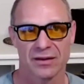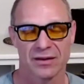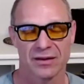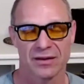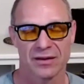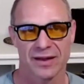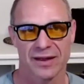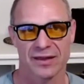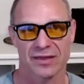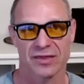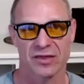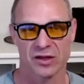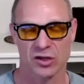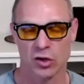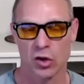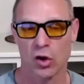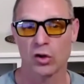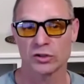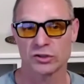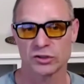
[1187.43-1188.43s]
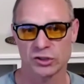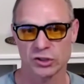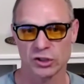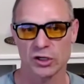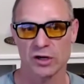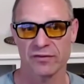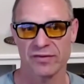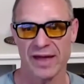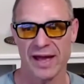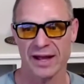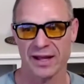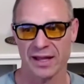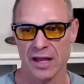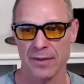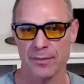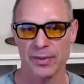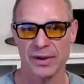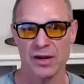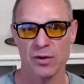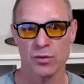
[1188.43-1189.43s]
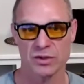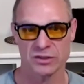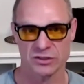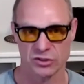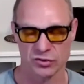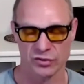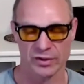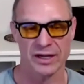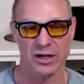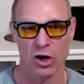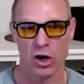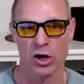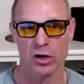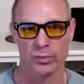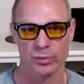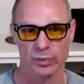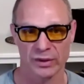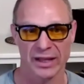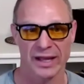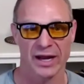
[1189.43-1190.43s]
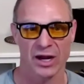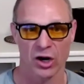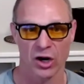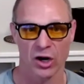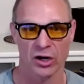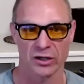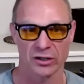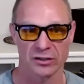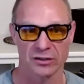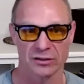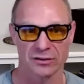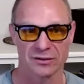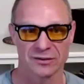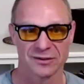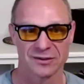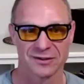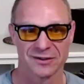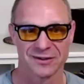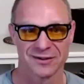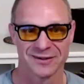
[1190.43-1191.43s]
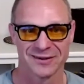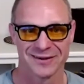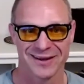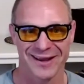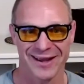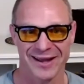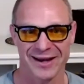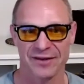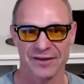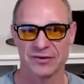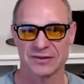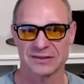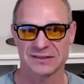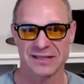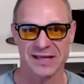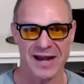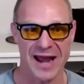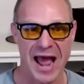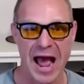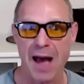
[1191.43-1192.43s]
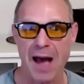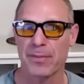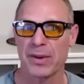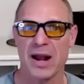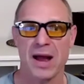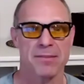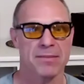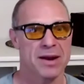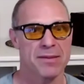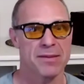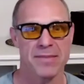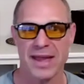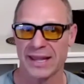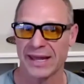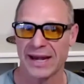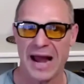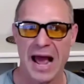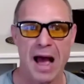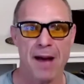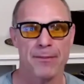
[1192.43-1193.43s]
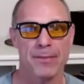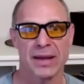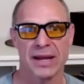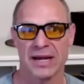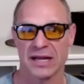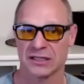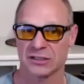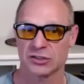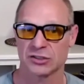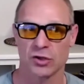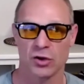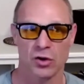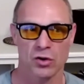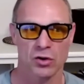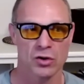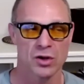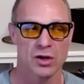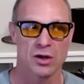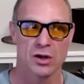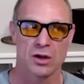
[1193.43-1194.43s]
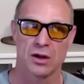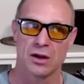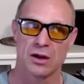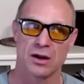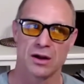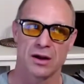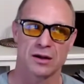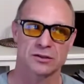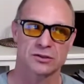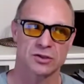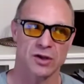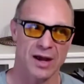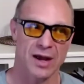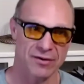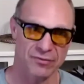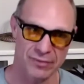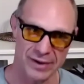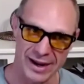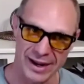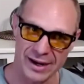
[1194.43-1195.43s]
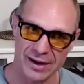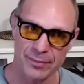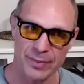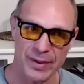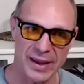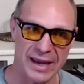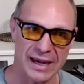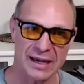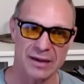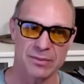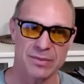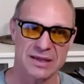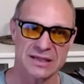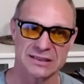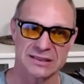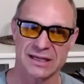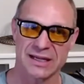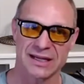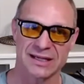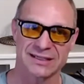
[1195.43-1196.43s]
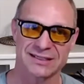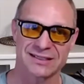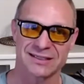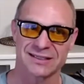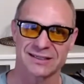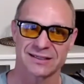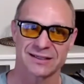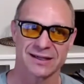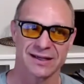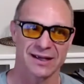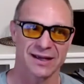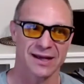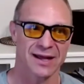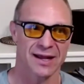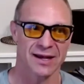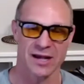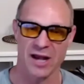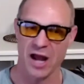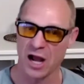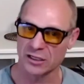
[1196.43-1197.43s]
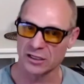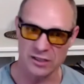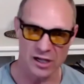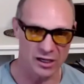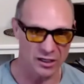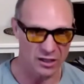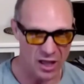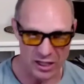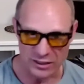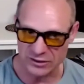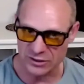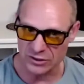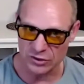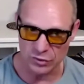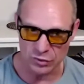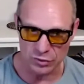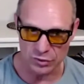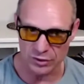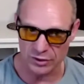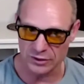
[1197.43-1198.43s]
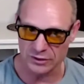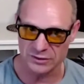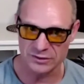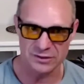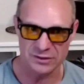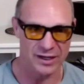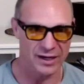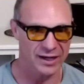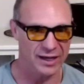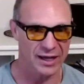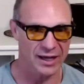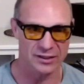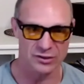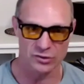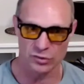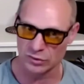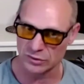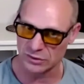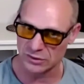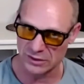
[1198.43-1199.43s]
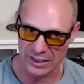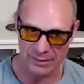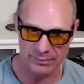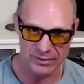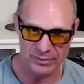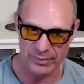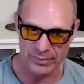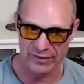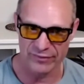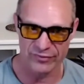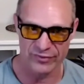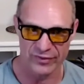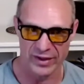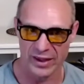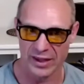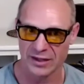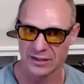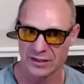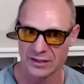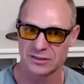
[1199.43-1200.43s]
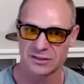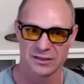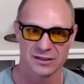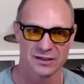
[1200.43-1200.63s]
like the culture of that company was drink hard, play hard. And if it's going to happen, I'm going to make it happen. And so, so I ran a painting business. I knocked on lots of doors. I got doors slammed in my face.